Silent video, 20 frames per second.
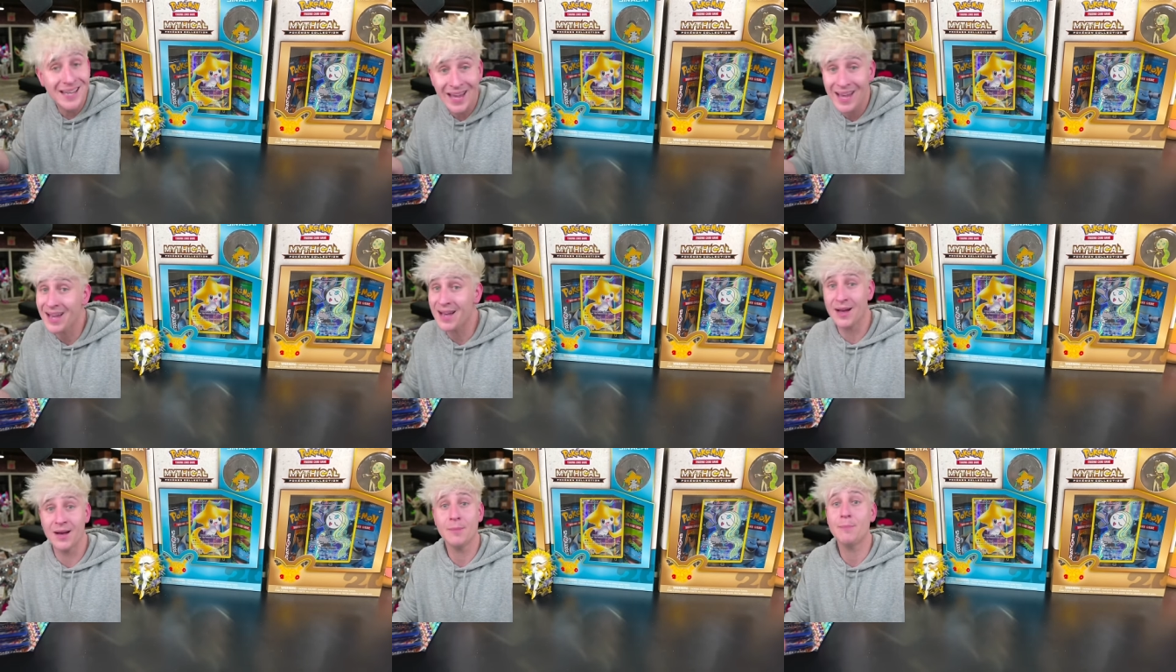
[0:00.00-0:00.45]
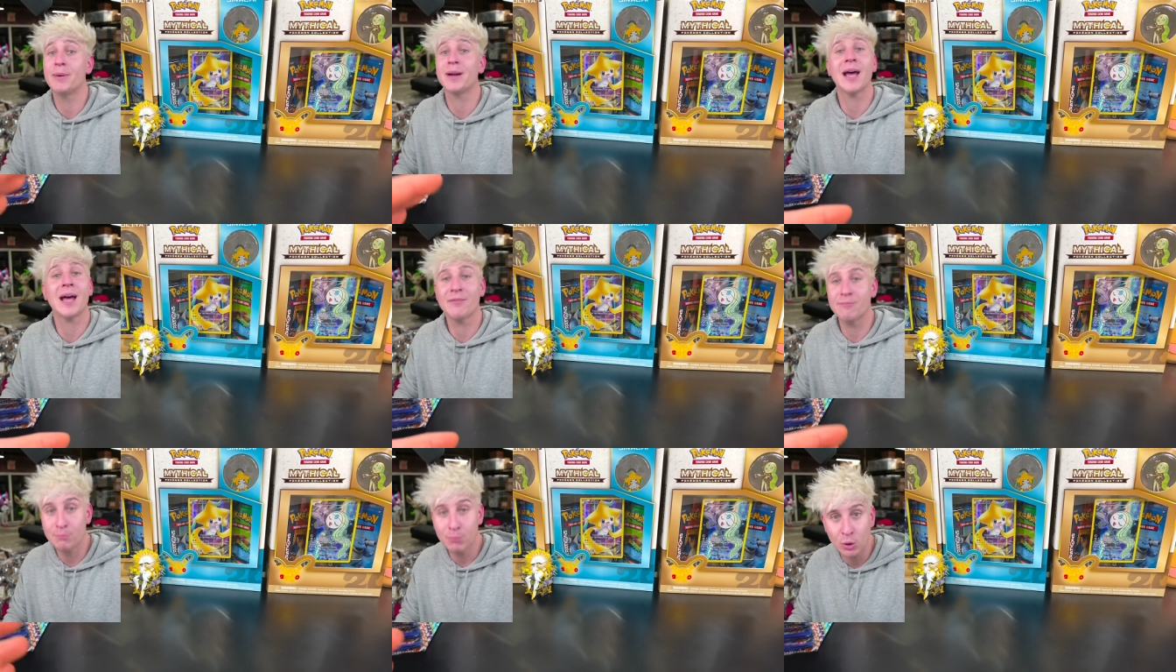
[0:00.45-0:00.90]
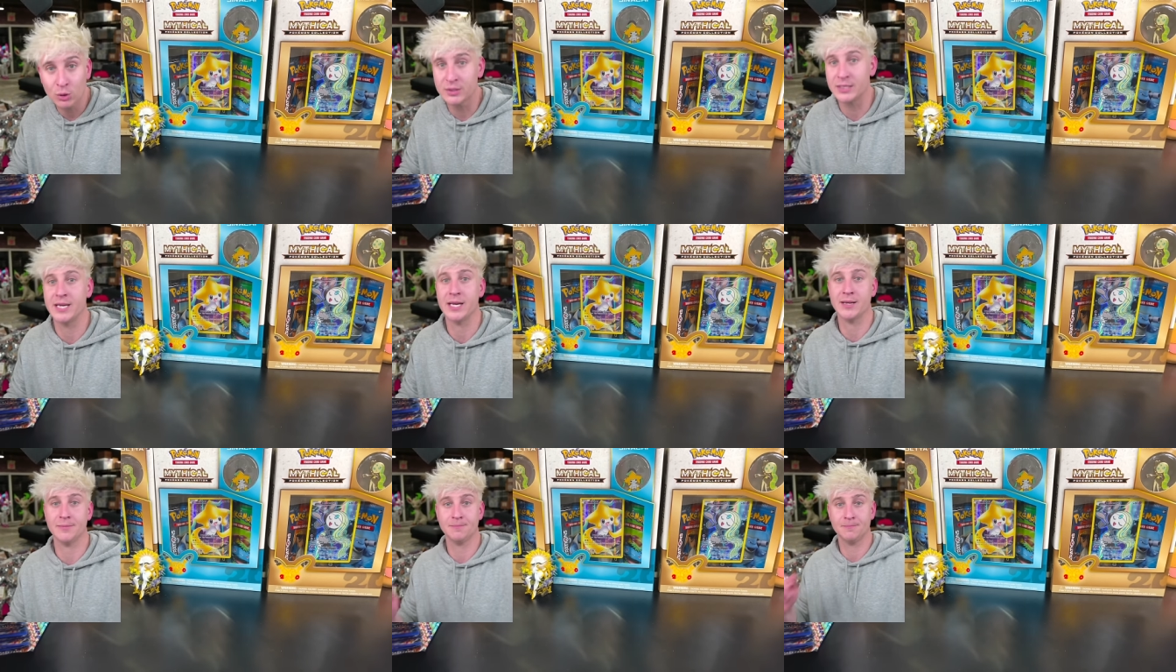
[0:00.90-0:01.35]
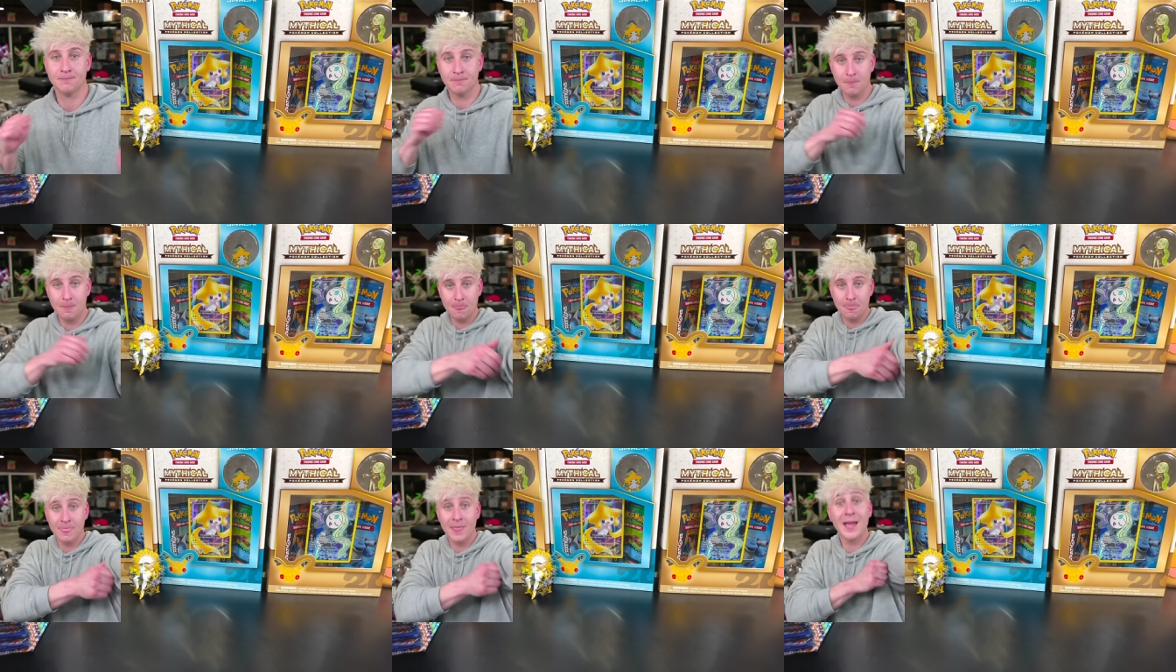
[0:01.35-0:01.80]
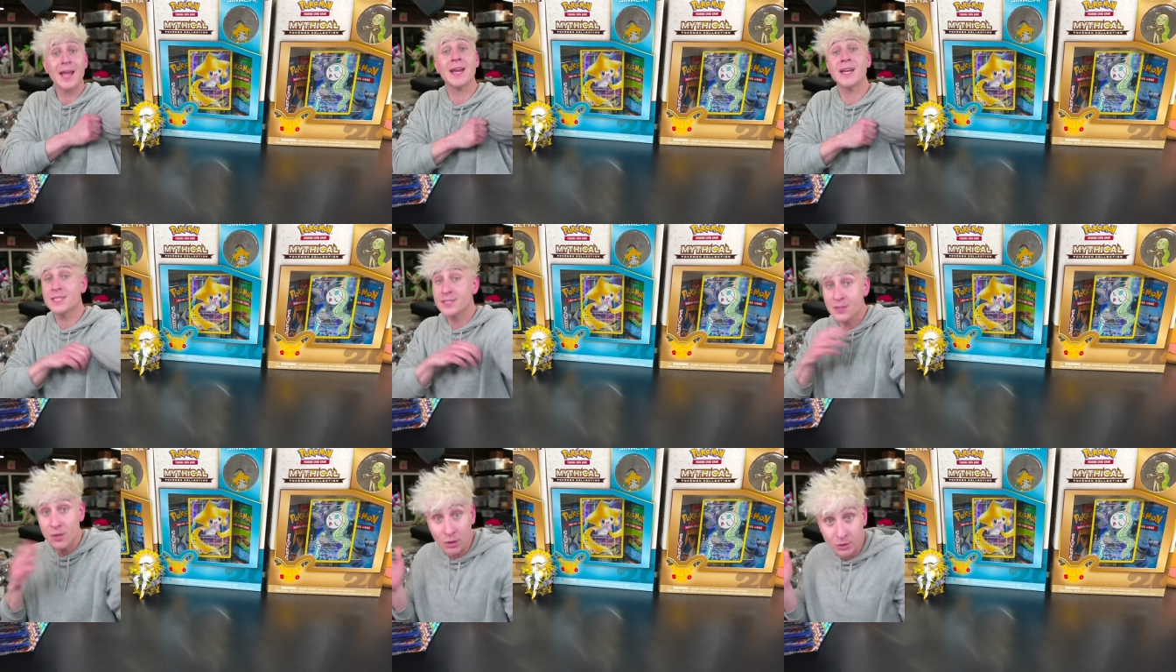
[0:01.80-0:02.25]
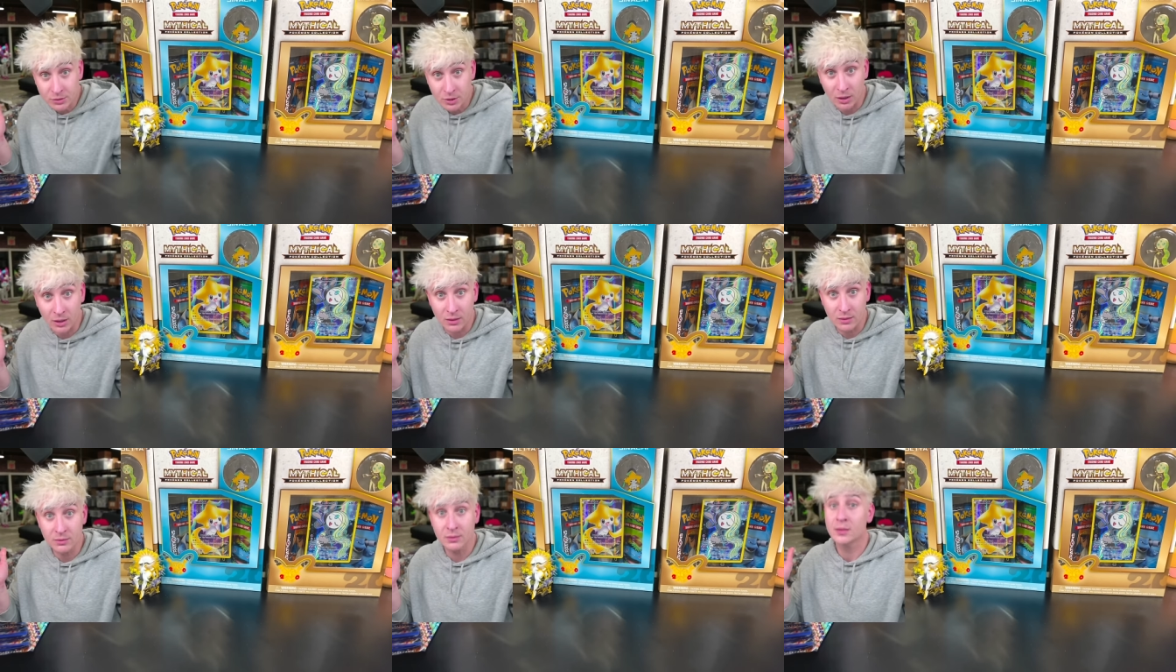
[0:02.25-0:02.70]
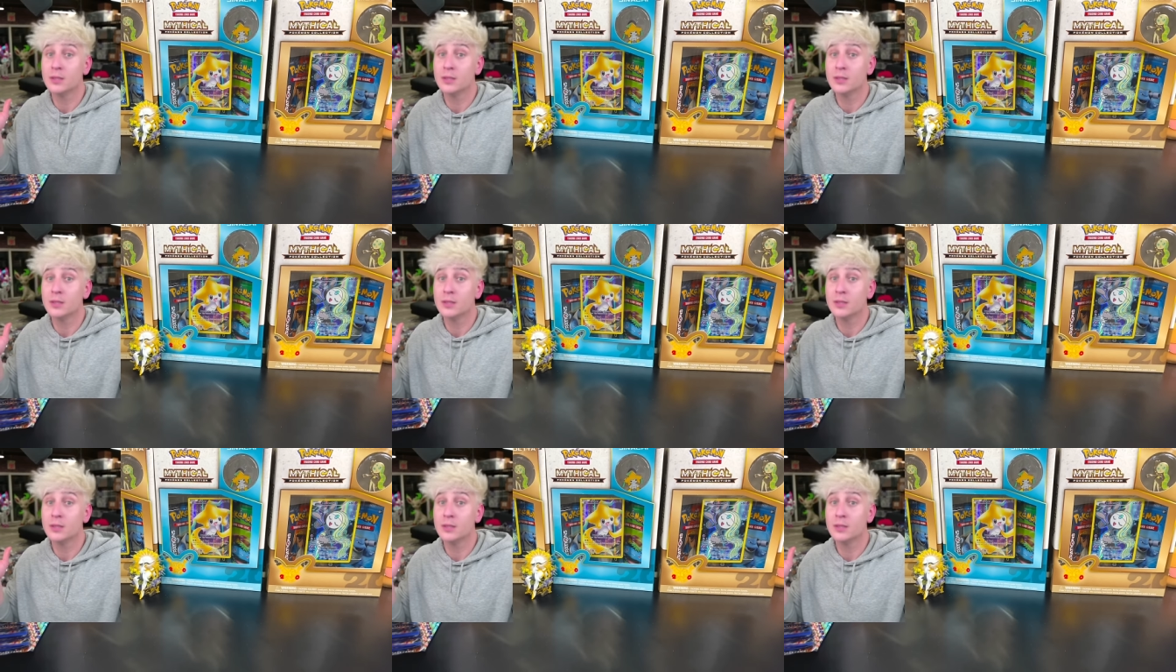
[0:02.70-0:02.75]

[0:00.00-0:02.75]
Yeah, but I haven't pulled it yet. And it's an alt art.